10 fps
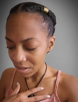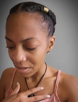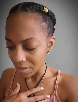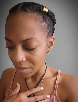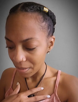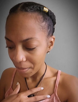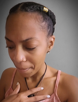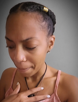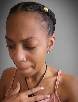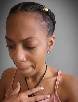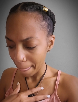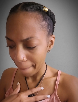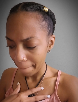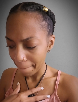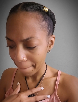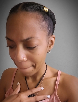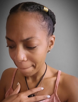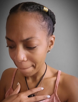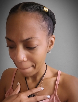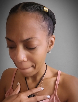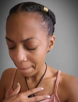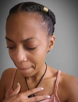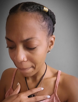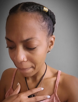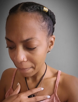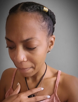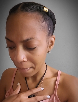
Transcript: [no speech]